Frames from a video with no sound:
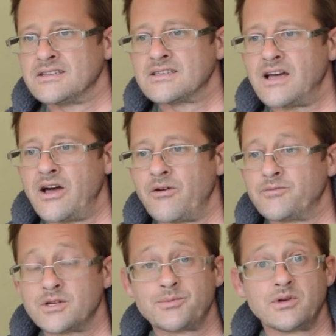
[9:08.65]
So I've
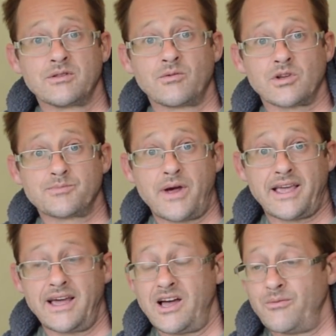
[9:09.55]
just put the rods
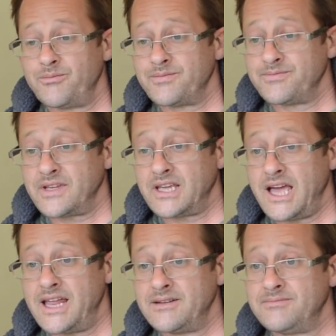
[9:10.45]
back out
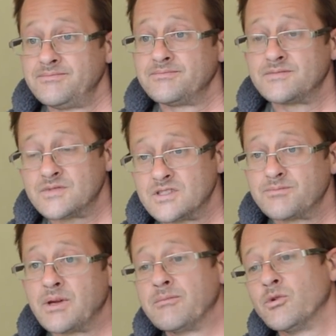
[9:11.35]
again,
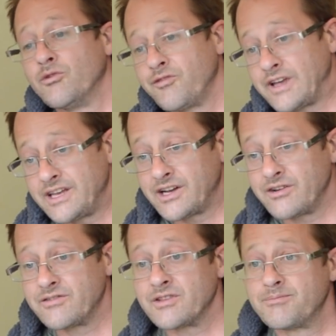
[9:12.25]
bit more feed
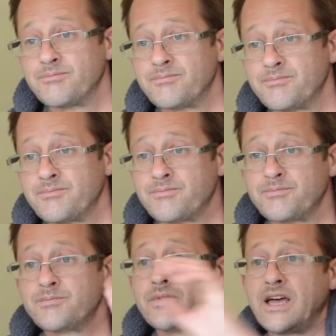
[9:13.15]
over
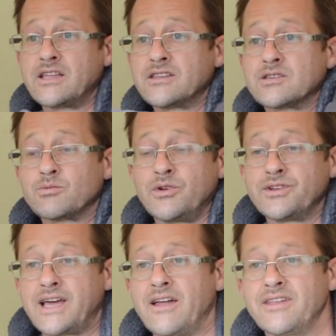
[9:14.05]
this one
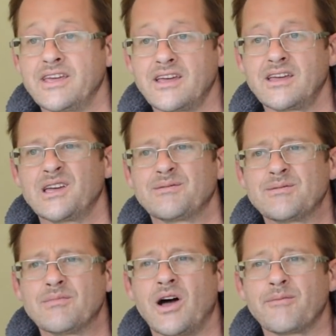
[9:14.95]
down here. I
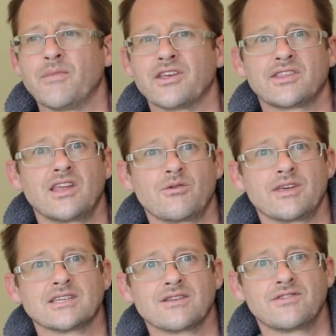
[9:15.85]
mean, my
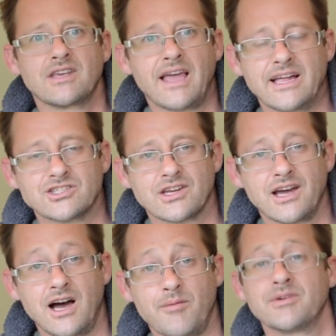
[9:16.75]
theory is if you catch a
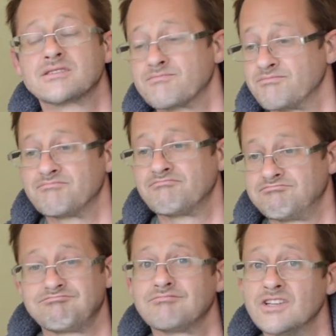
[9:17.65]
carp,
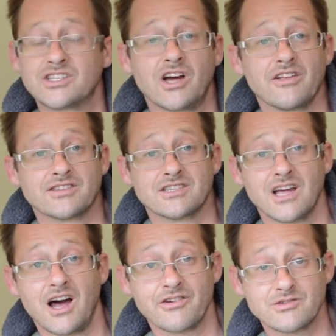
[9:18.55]
the chances
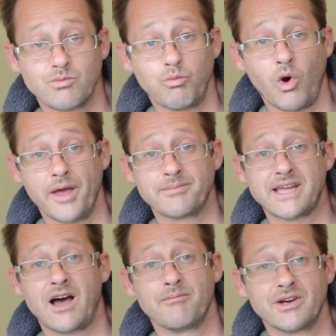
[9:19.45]
are it's wiped
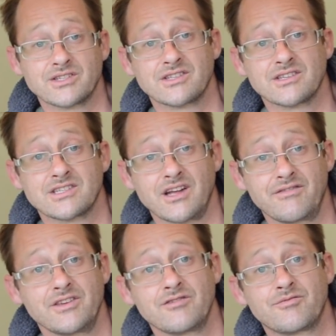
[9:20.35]
out most of the
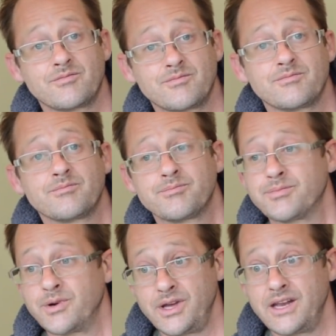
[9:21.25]
stuff you've
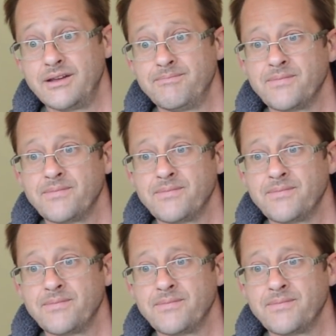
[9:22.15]
put in.